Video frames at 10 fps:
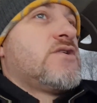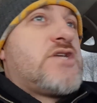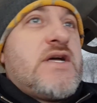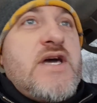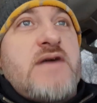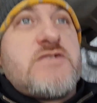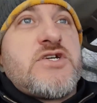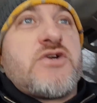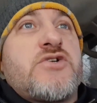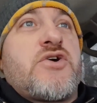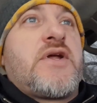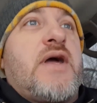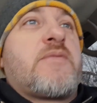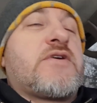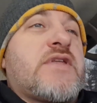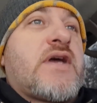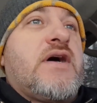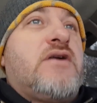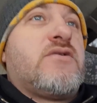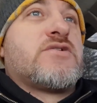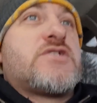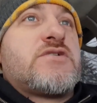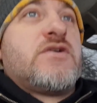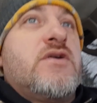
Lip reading: She had to have surgery and everything else.